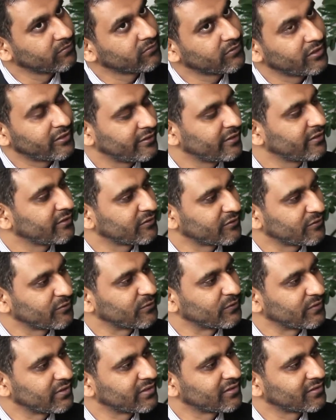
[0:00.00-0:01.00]
13
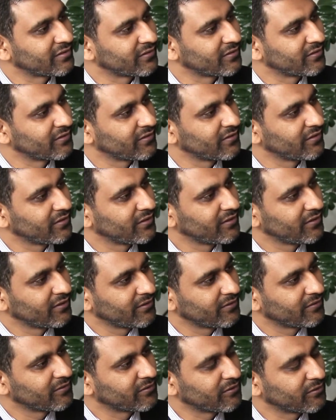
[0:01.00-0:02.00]
students.
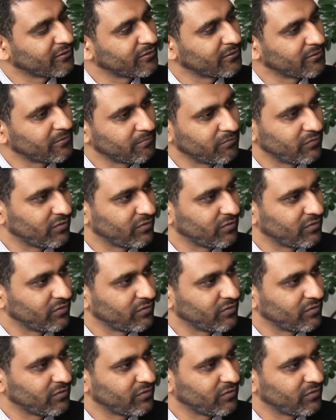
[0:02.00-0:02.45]
So